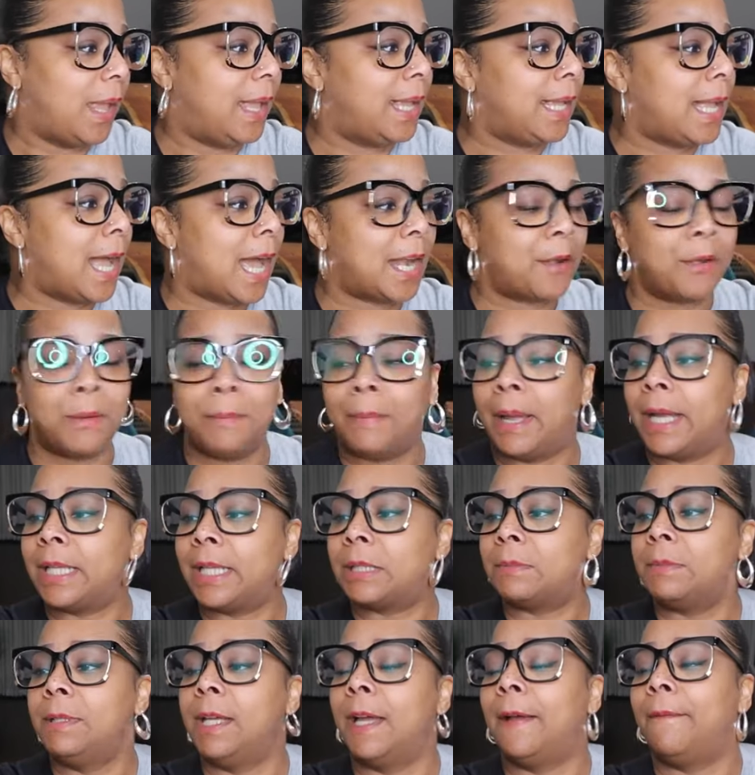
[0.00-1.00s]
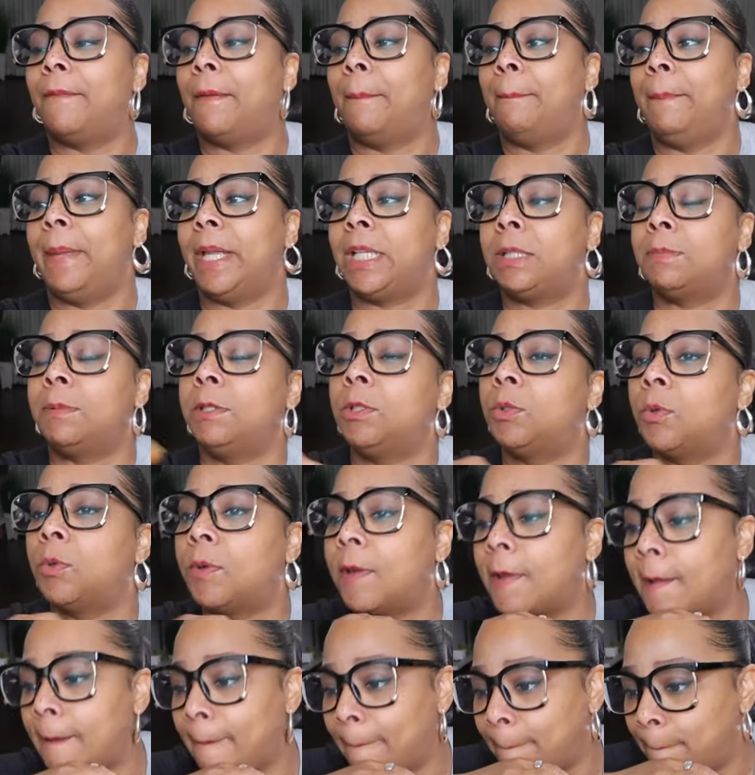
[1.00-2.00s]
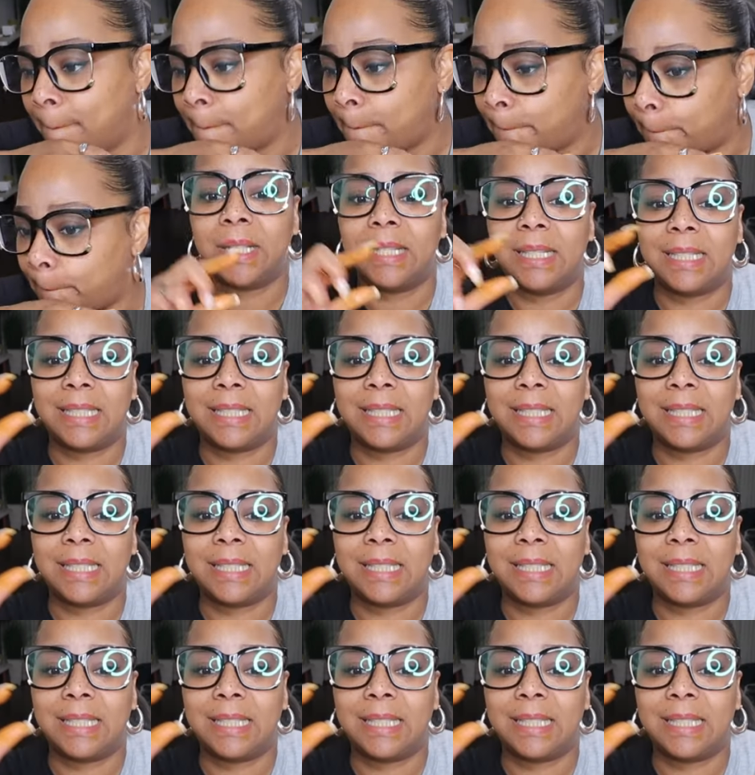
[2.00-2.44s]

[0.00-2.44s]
It kind of reminds me of a mix between